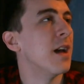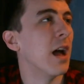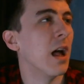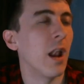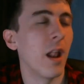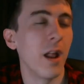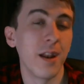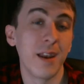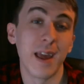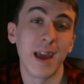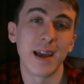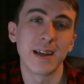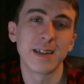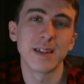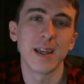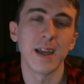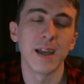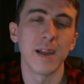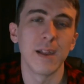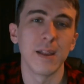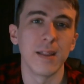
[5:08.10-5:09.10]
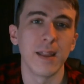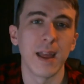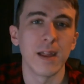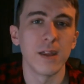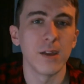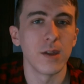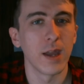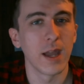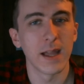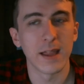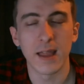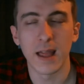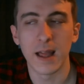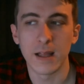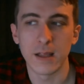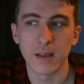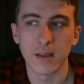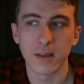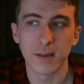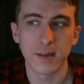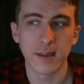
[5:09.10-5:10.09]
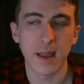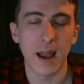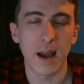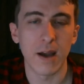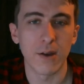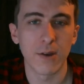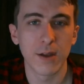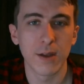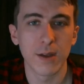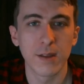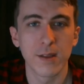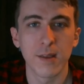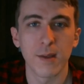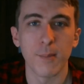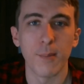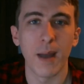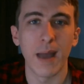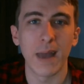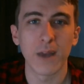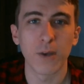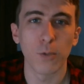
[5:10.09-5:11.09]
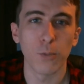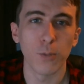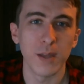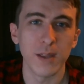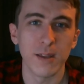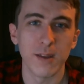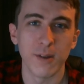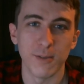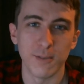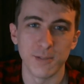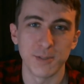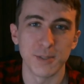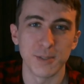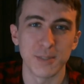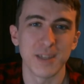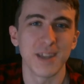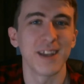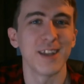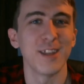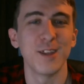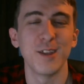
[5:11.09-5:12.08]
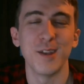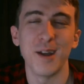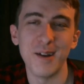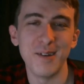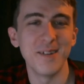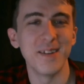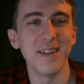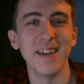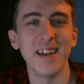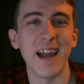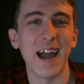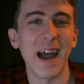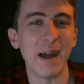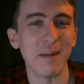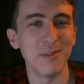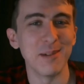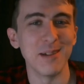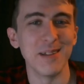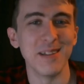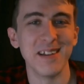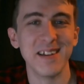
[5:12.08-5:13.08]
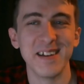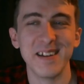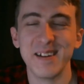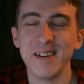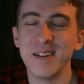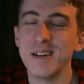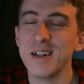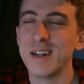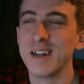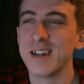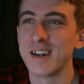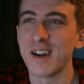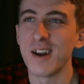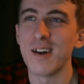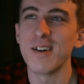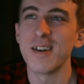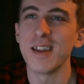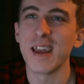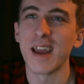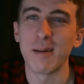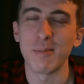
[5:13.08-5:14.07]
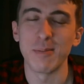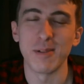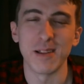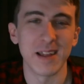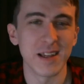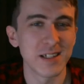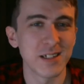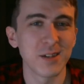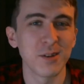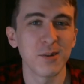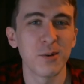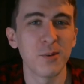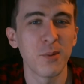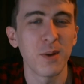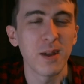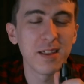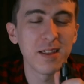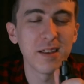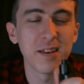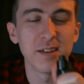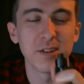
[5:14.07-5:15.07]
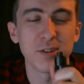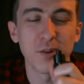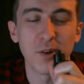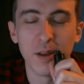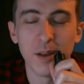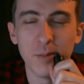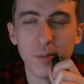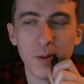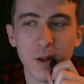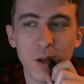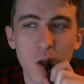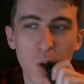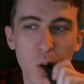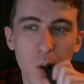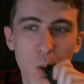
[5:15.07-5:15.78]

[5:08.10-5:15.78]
And on the exhale, then you get that dark tobacco-y tone, so it's like a dirty apple. Dirty apple, that's a good way to describe it.